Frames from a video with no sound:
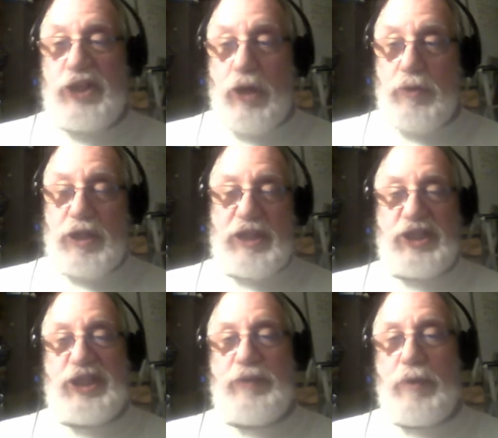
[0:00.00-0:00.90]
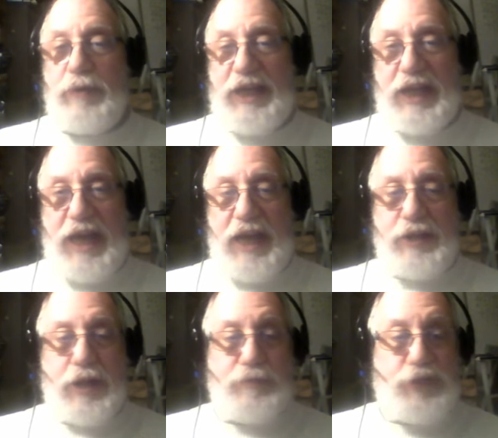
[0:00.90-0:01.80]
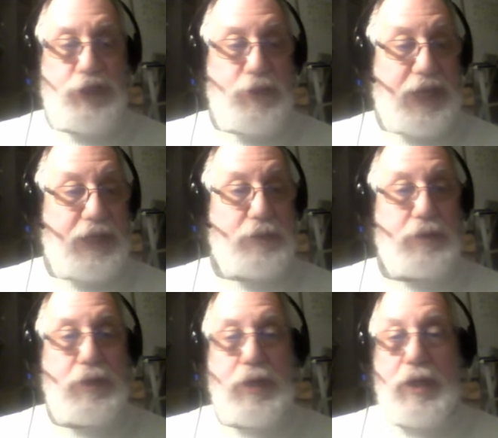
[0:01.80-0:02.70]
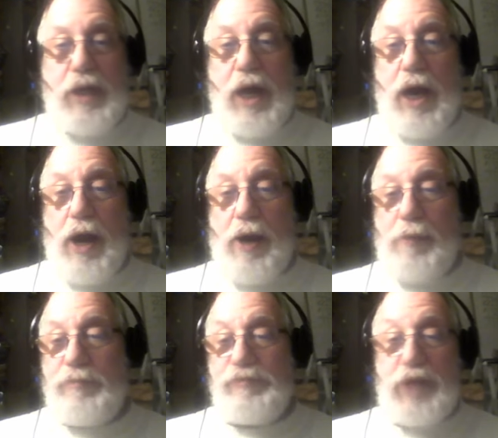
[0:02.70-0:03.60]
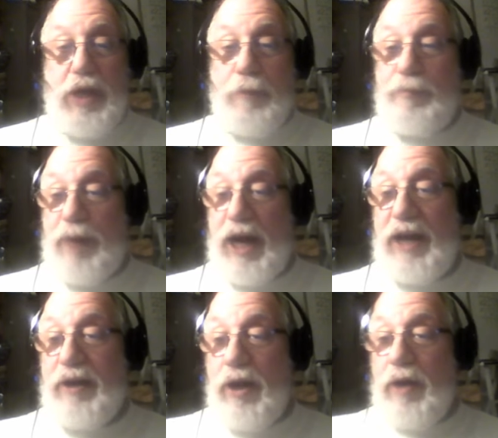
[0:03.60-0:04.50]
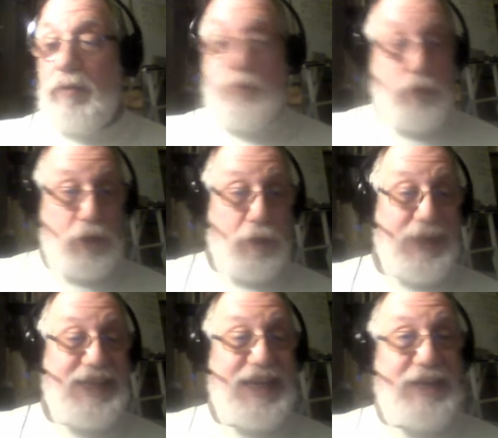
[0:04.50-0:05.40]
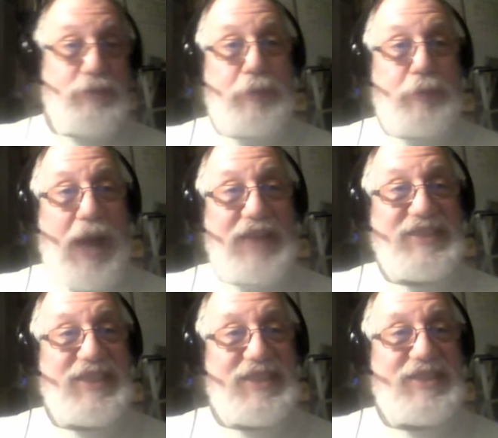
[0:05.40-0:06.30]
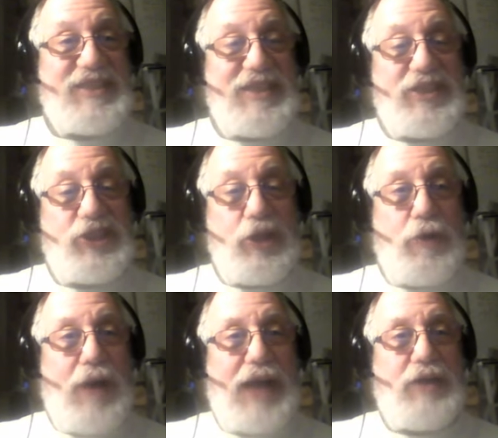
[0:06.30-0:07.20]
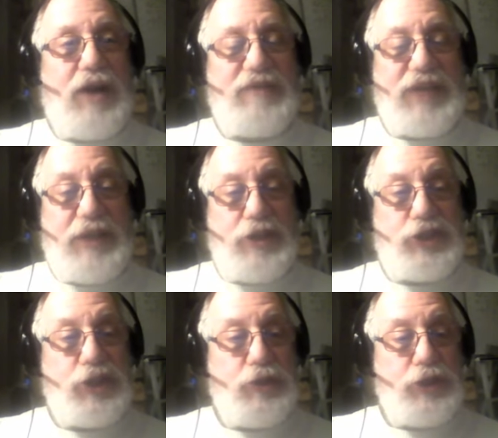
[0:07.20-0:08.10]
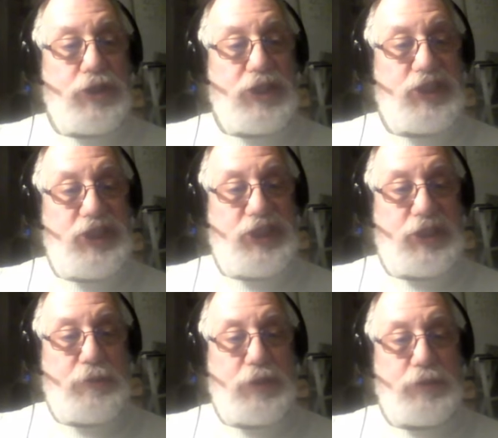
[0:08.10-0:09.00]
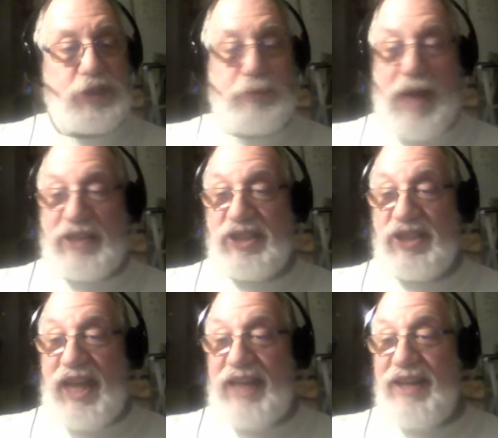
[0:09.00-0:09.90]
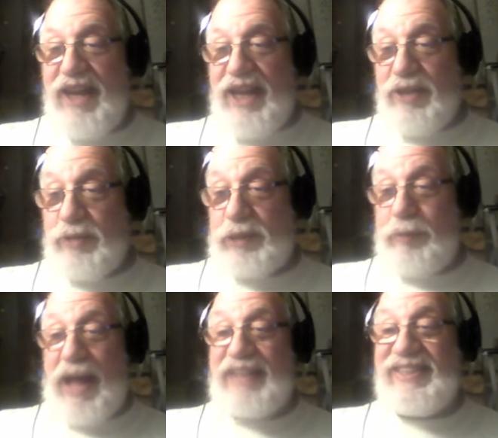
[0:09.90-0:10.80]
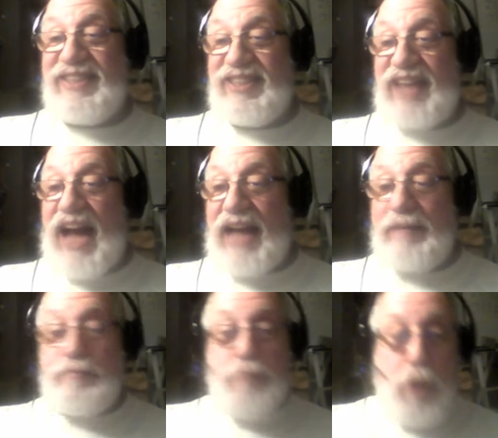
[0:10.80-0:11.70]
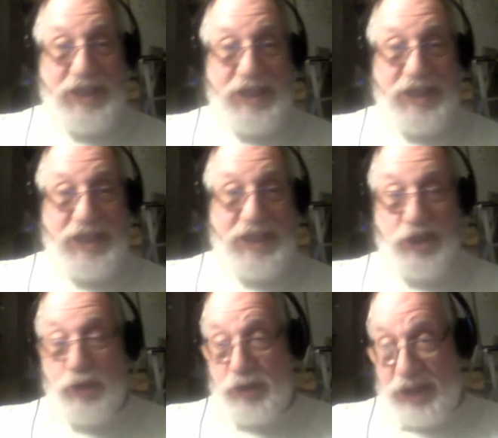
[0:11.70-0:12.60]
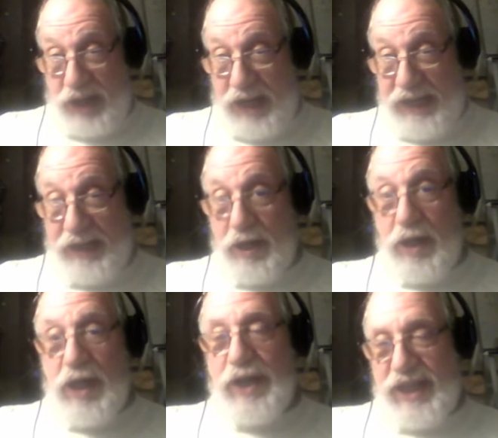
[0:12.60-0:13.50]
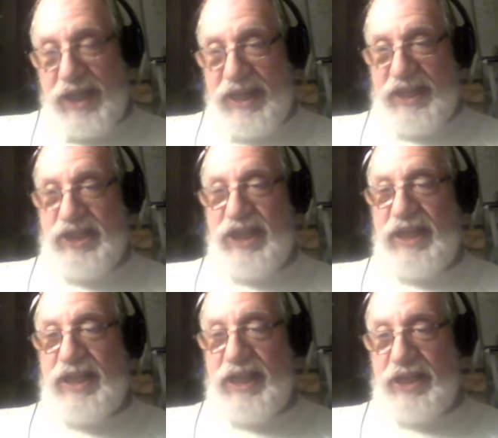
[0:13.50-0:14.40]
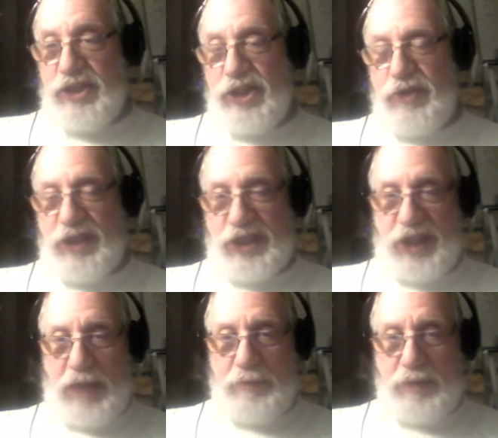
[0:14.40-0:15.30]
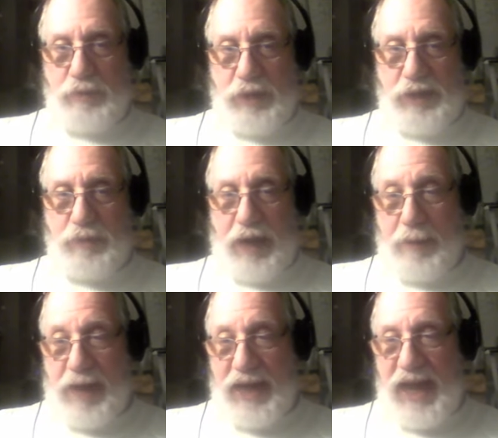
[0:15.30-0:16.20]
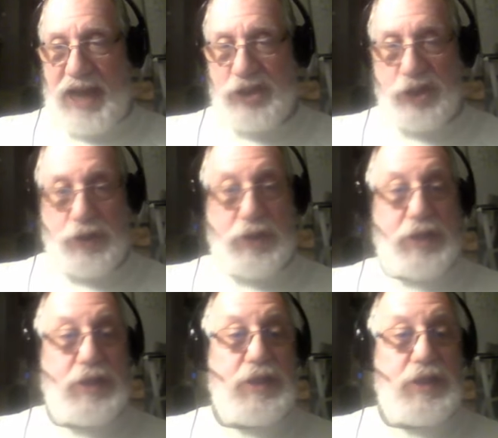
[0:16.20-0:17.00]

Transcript: So we're going to see what we can end up doing. Um, but we're already getting responses. So I love it. So you're going to see some of the responses, and the responses tied more into tonight than they did into the segment with Rabbi Asher.